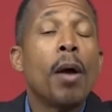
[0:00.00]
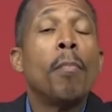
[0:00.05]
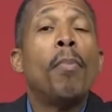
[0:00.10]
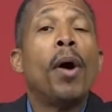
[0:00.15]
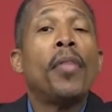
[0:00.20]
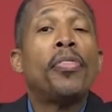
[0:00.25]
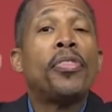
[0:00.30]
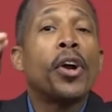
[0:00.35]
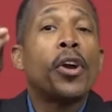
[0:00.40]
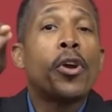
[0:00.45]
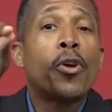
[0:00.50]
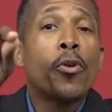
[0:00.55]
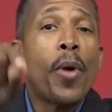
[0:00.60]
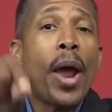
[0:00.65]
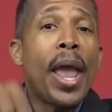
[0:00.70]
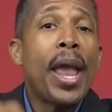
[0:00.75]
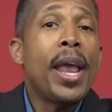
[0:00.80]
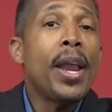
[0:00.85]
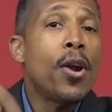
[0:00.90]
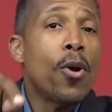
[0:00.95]
But the
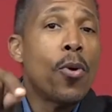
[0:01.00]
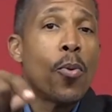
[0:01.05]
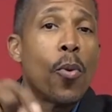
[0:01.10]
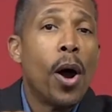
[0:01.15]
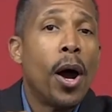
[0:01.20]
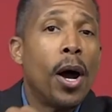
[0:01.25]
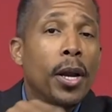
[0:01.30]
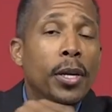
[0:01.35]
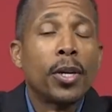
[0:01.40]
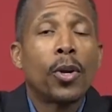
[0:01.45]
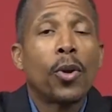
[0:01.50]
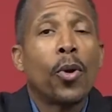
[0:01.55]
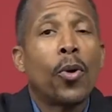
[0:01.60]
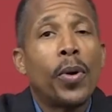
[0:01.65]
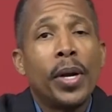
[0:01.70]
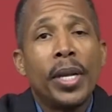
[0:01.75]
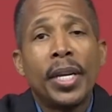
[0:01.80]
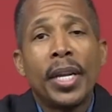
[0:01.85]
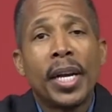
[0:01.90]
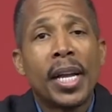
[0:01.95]
greater one,
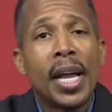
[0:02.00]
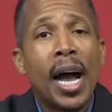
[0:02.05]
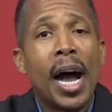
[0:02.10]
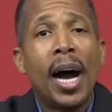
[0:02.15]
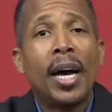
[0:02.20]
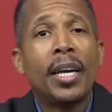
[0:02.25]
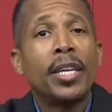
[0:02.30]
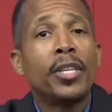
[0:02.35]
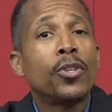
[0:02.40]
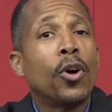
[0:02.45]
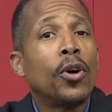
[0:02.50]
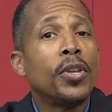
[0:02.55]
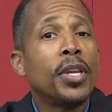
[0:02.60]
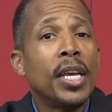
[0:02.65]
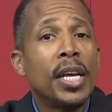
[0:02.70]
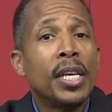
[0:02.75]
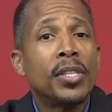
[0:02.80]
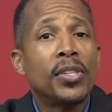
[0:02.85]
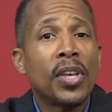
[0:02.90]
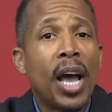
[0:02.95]
glory to God, is on
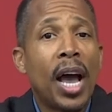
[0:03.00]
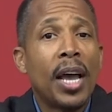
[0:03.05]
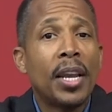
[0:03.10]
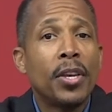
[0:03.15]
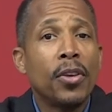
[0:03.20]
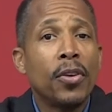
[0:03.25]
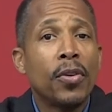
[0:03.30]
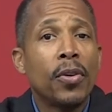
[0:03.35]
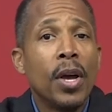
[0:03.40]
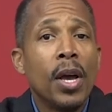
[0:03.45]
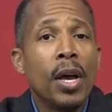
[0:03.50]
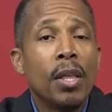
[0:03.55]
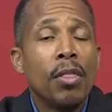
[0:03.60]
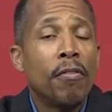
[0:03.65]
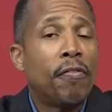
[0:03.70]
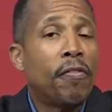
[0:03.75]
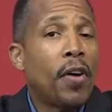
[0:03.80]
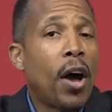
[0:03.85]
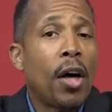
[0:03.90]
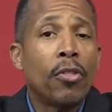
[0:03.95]
the inside of you.
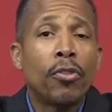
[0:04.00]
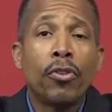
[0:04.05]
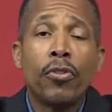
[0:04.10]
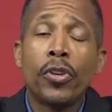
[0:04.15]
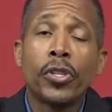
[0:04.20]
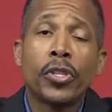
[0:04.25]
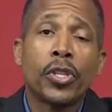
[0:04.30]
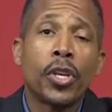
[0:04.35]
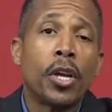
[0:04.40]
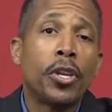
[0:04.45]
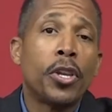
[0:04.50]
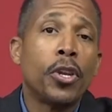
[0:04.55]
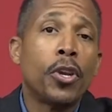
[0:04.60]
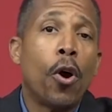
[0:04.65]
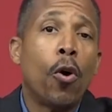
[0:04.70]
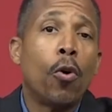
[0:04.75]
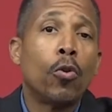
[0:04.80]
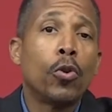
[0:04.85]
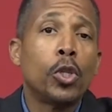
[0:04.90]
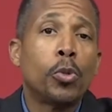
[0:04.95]
The Father, the Son, and
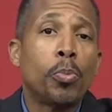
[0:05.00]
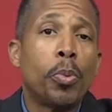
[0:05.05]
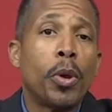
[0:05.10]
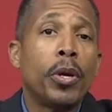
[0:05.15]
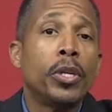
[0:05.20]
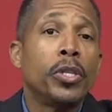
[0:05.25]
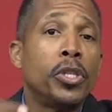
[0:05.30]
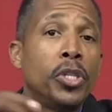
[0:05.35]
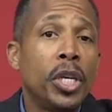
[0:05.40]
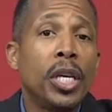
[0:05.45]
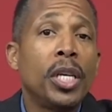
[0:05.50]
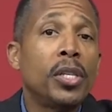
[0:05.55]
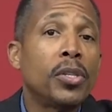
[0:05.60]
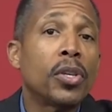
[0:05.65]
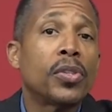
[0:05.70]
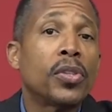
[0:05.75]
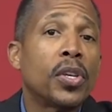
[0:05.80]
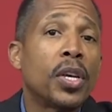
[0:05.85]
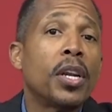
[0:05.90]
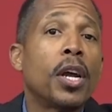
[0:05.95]
the Holy Spirit.
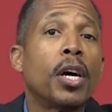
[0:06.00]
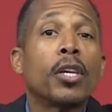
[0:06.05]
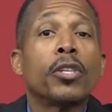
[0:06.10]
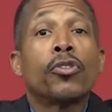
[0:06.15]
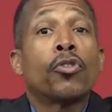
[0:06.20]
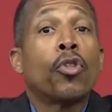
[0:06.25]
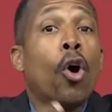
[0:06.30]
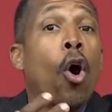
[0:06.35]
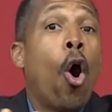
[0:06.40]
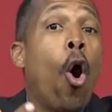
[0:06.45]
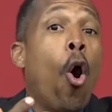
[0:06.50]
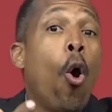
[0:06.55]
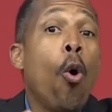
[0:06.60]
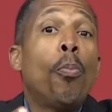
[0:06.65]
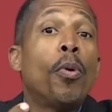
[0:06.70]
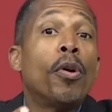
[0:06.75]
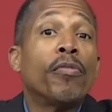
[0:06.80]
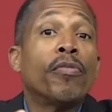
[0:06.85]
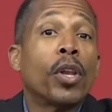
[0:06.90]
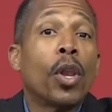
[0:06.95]
Jesus in us, the
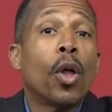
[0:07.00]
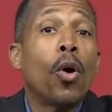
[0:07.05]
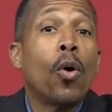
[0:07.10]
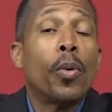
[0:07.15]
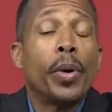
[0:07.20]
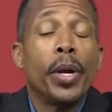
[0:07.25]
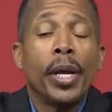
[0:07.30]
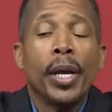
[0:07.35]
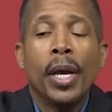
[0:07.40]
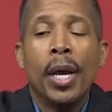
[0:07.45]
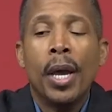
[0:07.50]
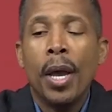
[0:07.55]
hope of glory.